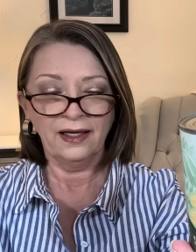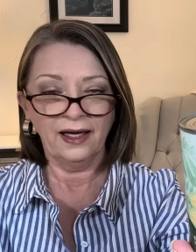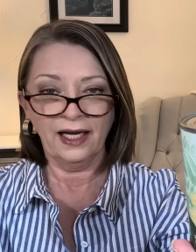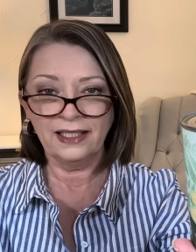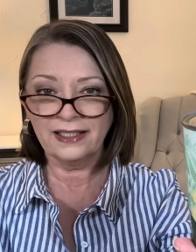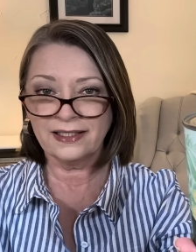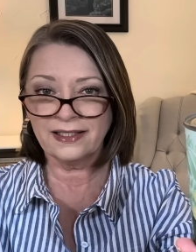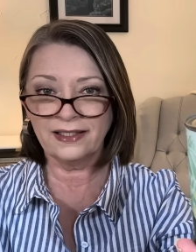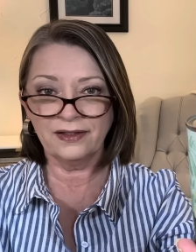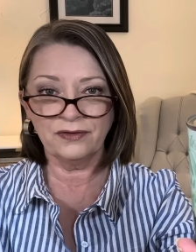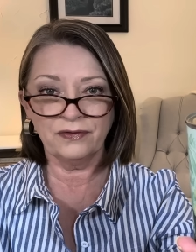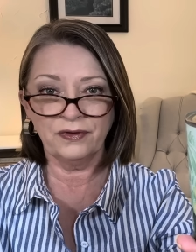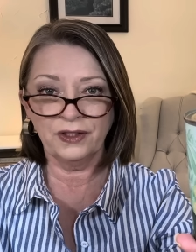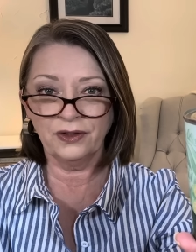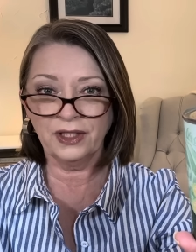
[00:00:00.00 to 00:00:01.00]
I just
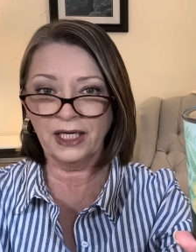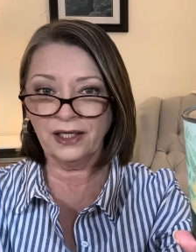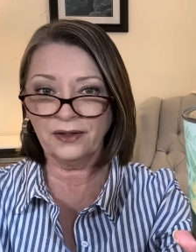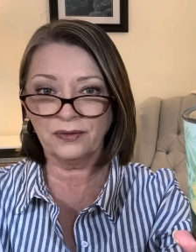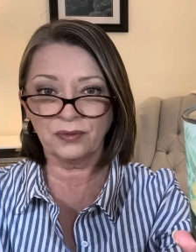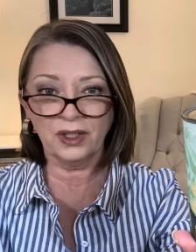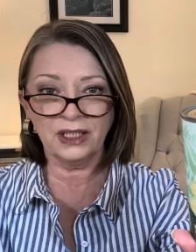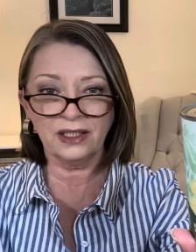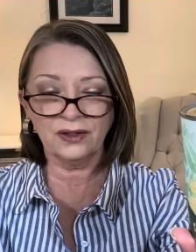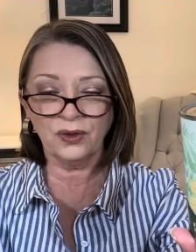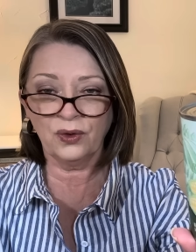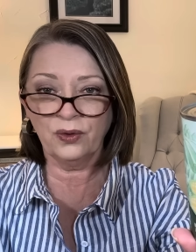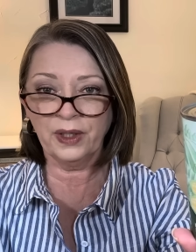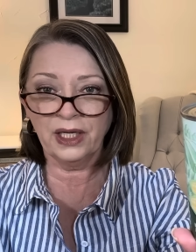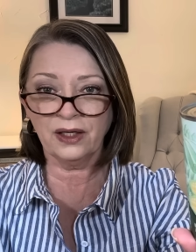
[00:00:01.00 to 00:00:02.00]
didn't feel like running the
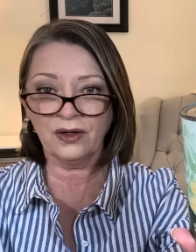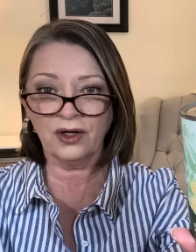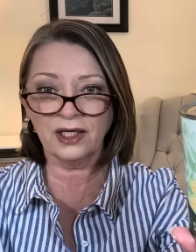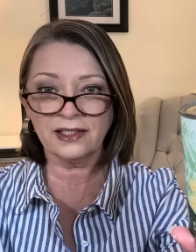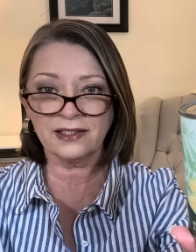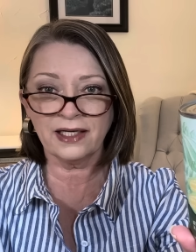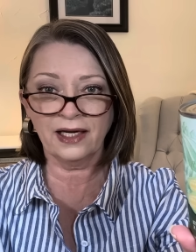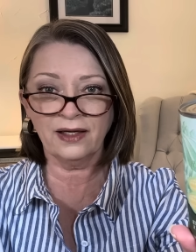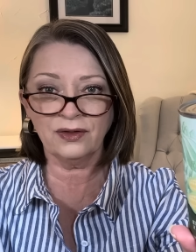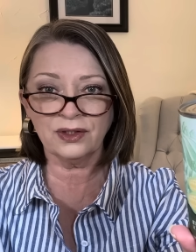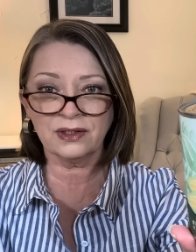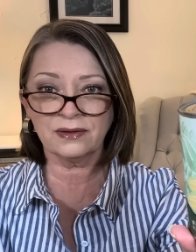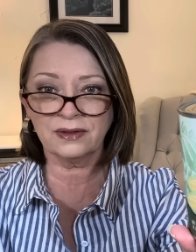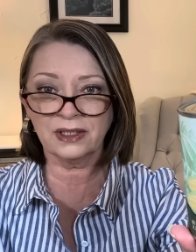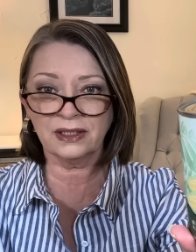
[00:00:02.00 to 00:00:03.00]
whole way across
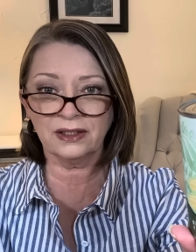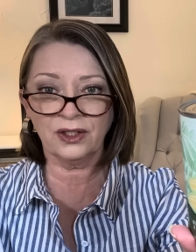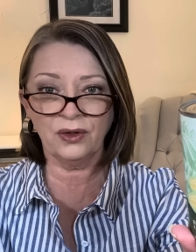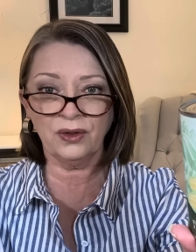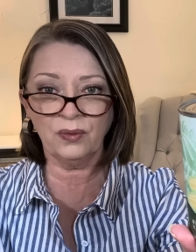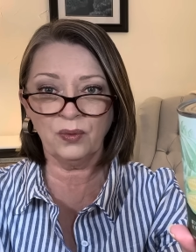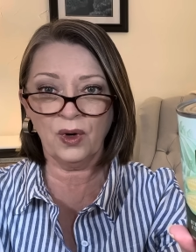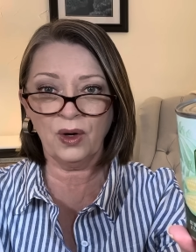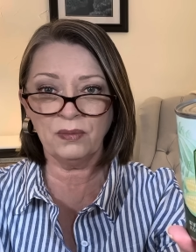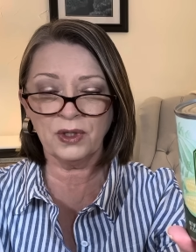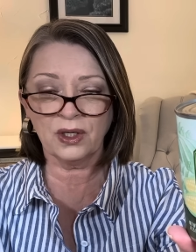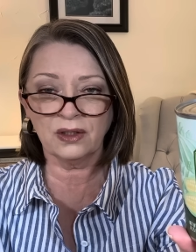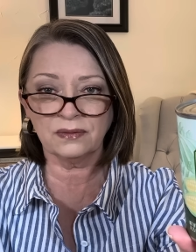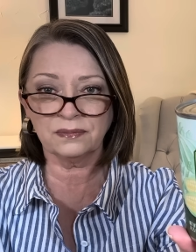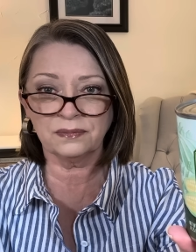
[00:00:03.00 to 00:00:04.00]
town to go to
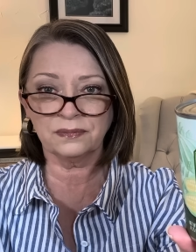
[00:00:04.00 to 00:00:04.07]
Walmart.